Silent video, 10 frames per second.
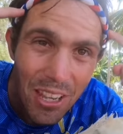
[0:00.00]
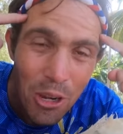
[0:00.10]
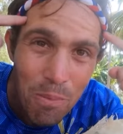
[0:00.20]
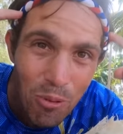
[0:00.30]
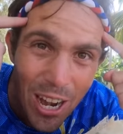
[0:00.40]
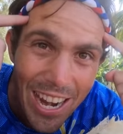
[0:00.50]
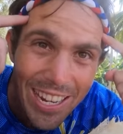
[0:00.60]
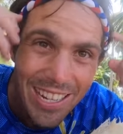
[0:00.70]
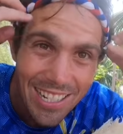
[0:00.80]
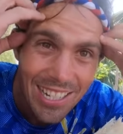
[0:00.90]
your
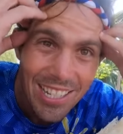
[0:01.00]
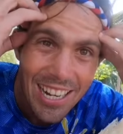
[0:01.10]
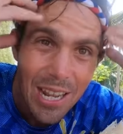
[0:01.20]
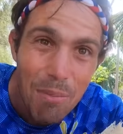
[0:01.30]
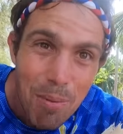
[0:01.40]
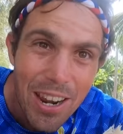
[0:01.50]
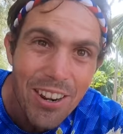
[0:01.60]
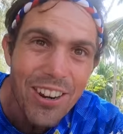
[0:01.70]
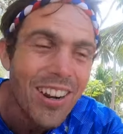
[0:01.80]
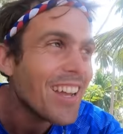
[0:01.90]
brain, because it's gonna get
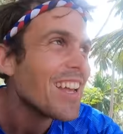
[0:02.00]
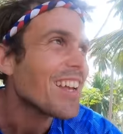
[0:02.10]
bigger,